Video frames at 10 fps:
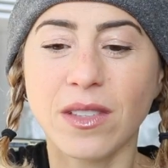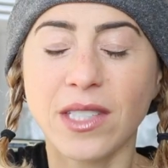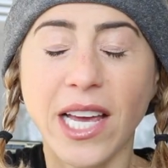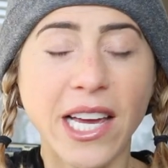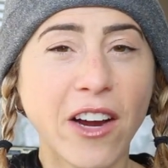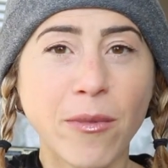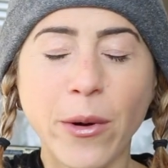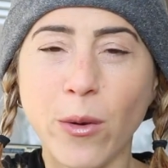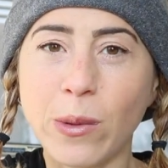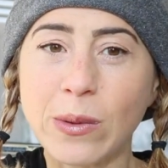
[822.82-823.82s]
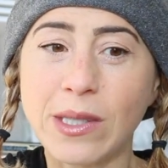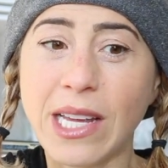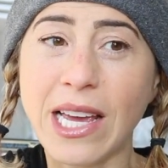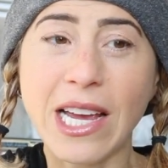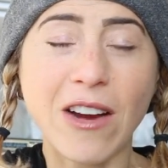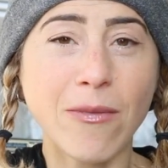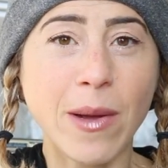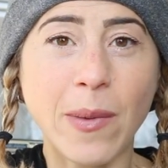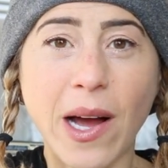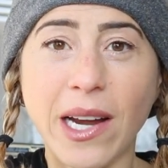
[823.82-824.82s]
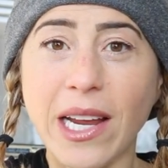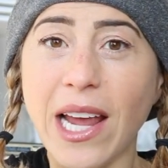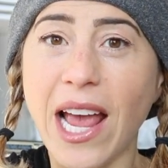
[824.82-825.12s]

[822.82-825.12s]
taking care of my hormones, taking care of my body,